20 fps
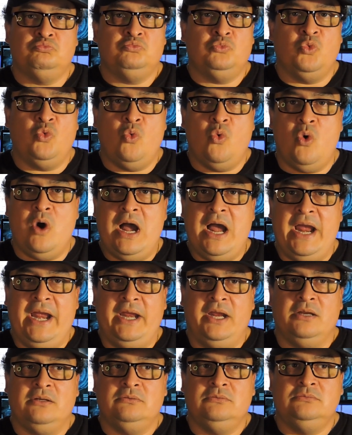Why?
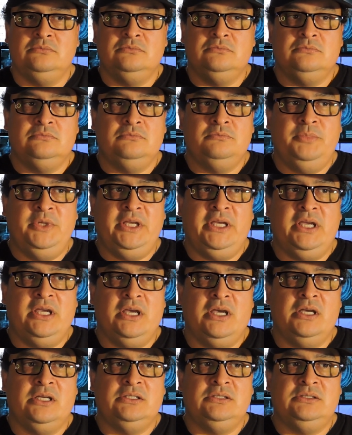
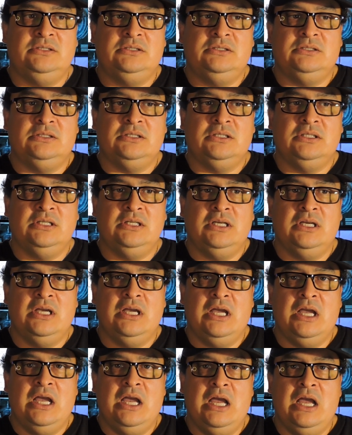Because
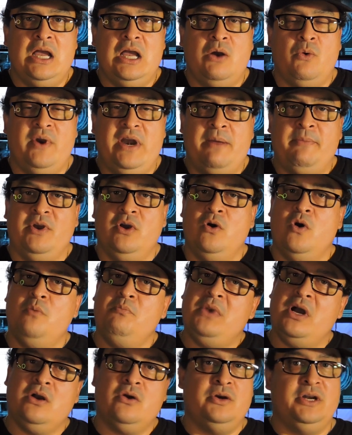when I'm at
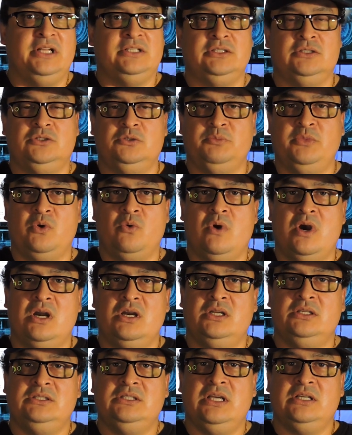home, I'm connected to my
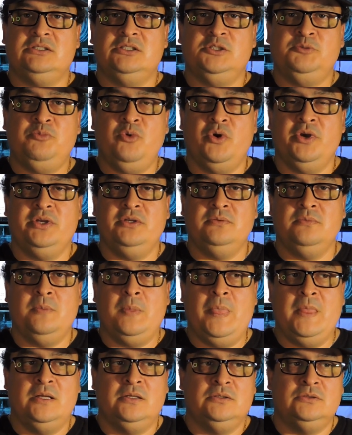wireless access point,
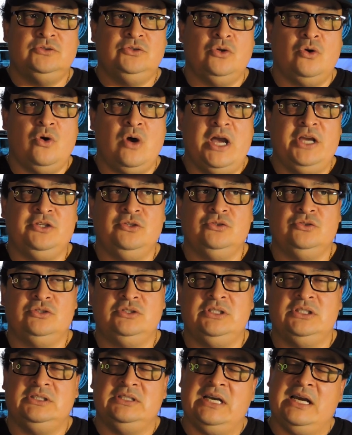so I use
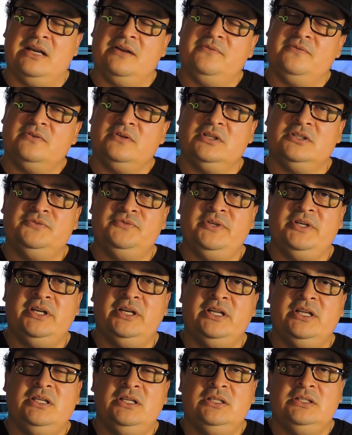the data for
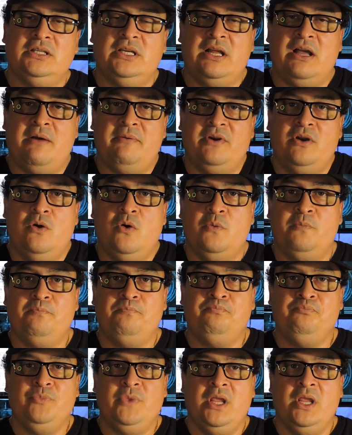Xfinity that I have at home.